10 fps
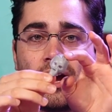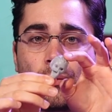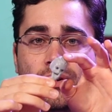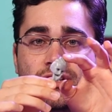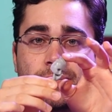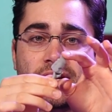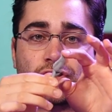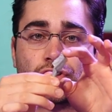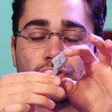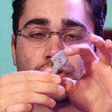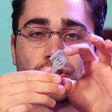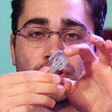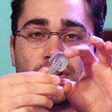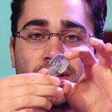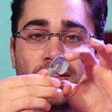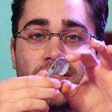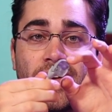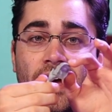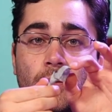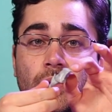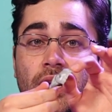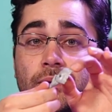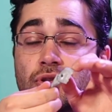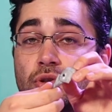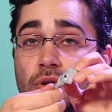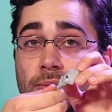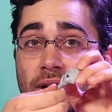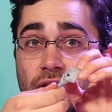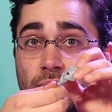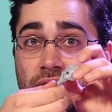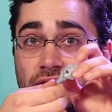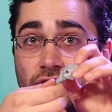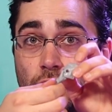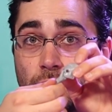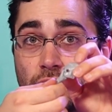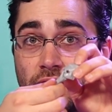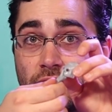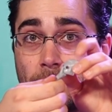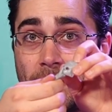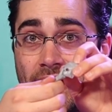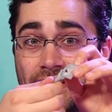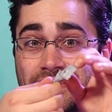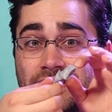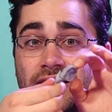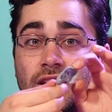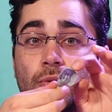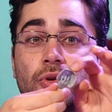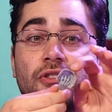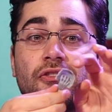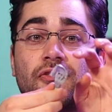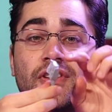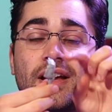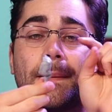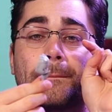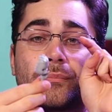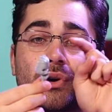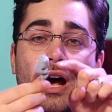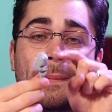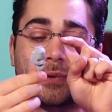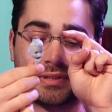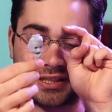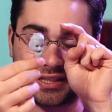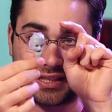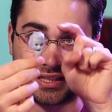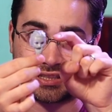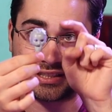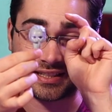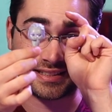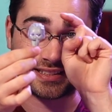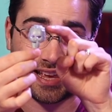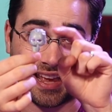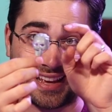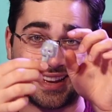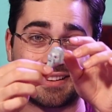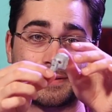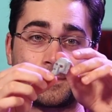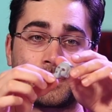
I wanted to make sure that when I was doing my 3D sculpture of the mask, that it would fit properly into his hand.